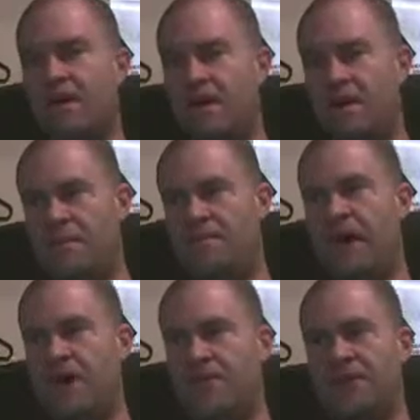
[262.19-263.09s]

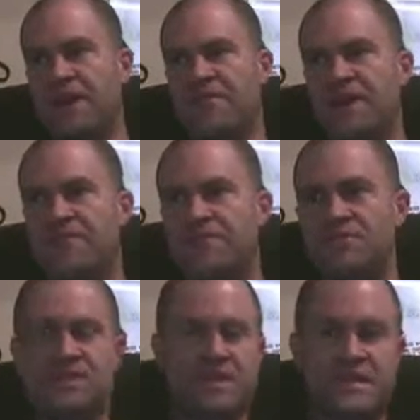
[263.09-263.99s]
I don't think I've ever
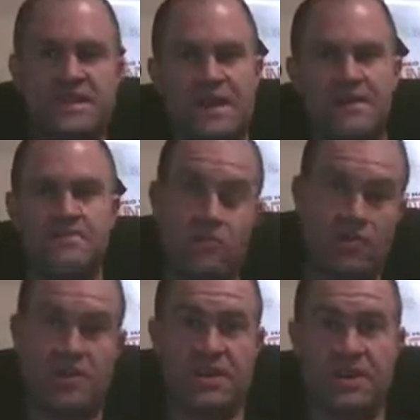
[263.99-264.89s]
used a lens that was
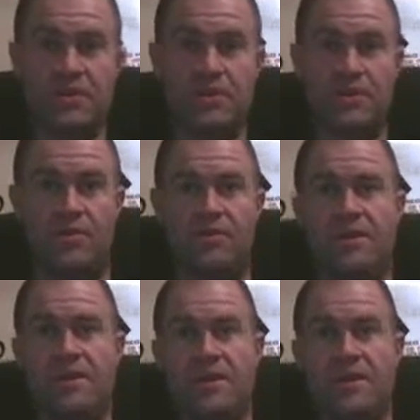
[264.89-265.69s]
more than a year old.